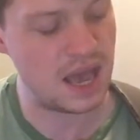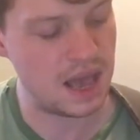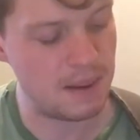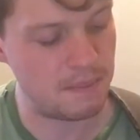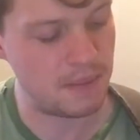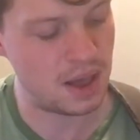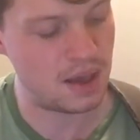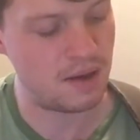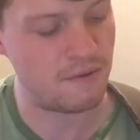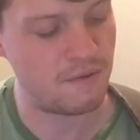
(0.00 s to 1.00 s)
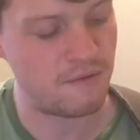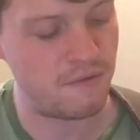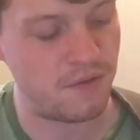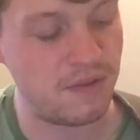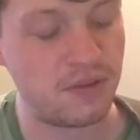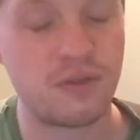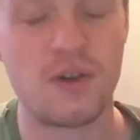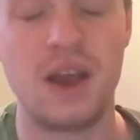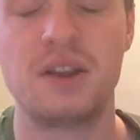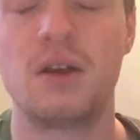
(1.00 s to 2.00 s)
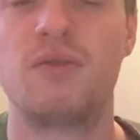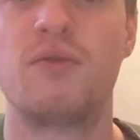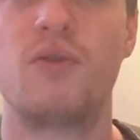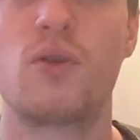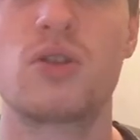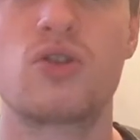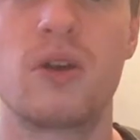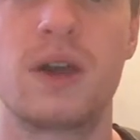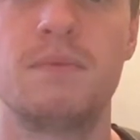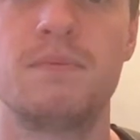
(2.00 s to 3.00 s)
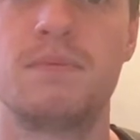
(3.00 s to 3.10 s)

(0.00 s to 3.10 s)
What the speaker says: 5th fret of the 4th string.